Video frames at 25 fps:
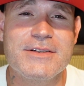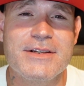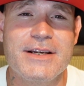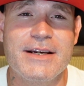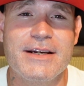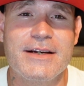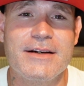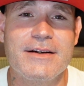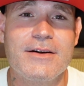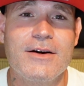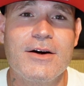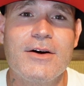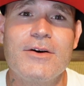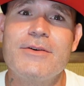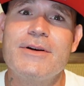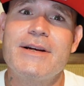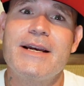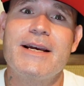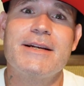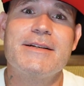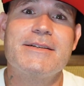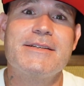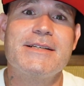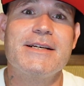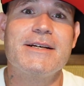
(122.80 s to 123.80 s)
like, oh
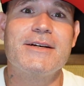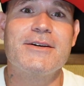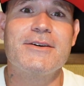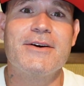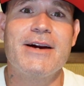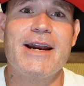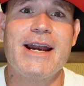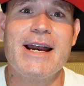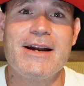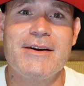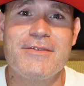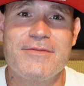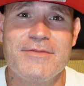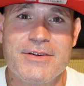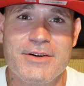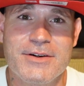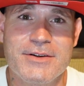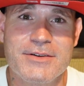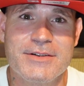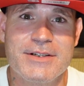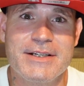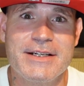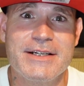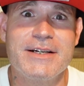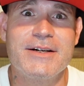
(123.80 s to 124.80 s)
yeah, Tinker
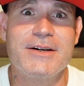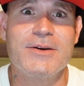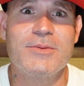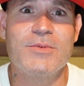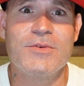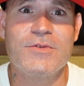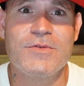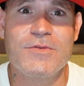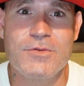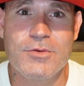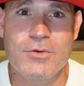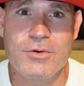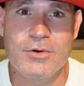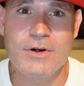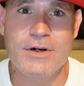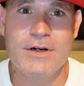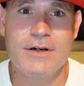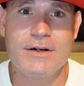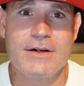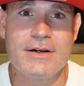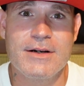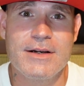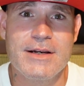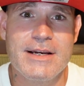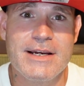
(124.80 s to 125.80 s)
Hatfield, the year before,
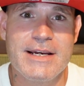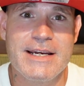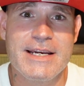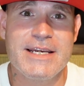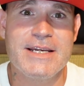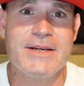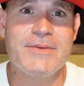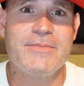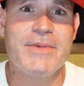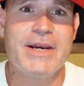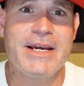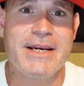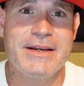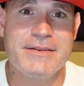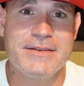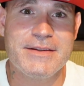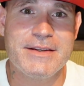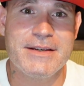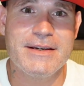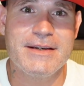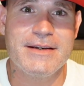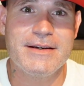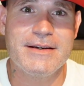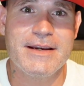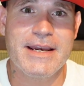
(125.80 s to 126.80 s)
he made
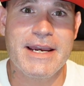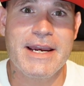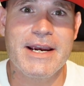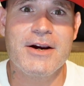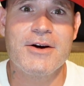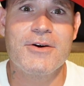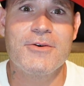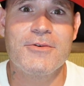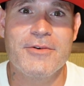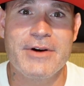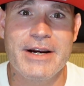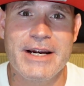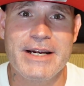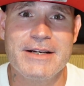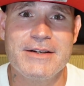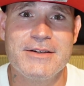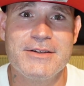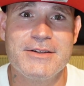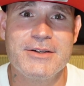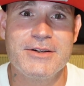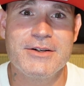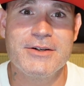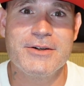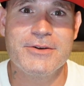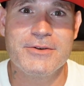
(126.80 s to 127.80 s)
the Air Raid
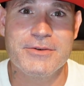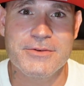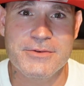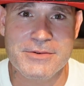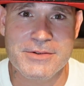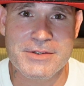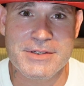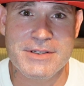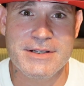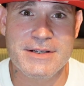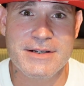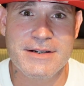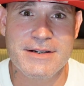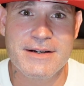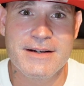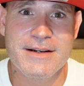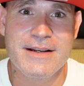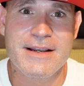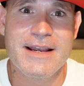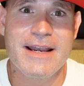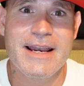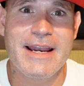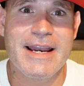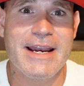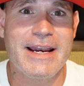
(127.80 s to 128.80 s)
2s.
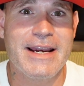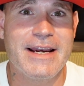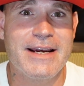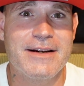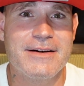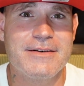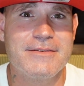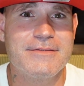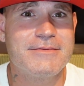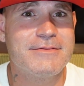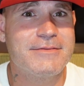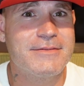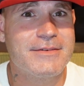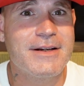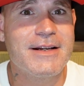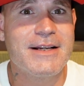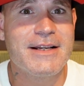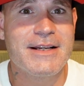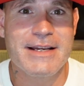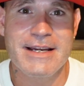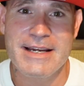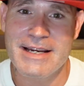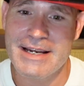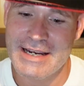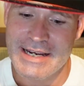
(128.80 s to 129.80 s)
And
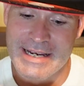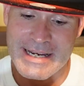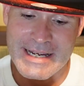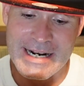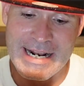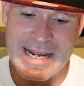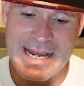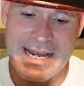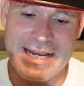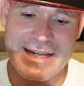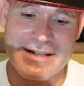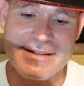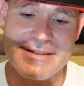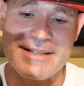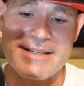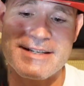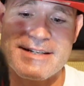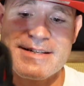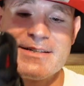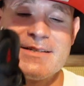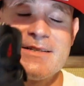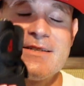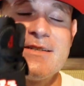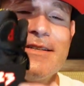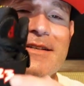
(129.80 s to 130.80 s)
it had
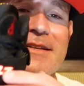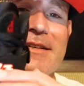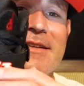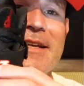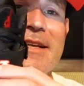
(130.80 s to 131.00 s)
this